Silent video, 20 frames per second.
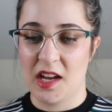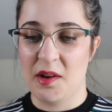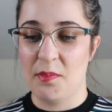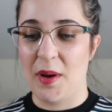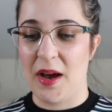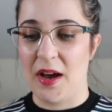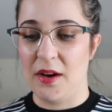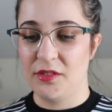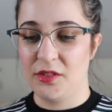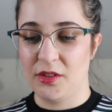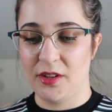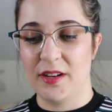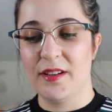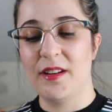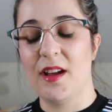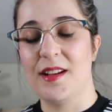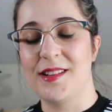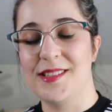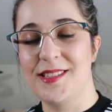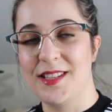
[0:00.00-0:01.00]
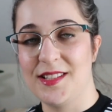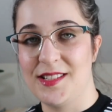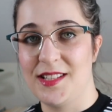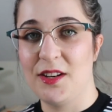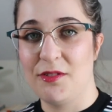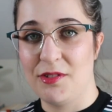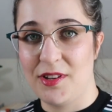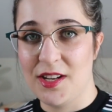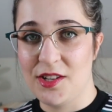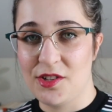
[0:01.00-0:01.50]
about Donna Tartt's The
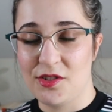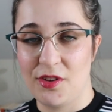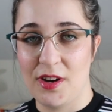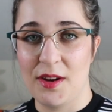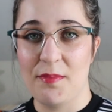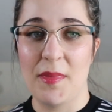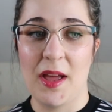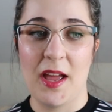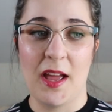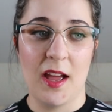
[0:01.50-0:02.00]
Secret History.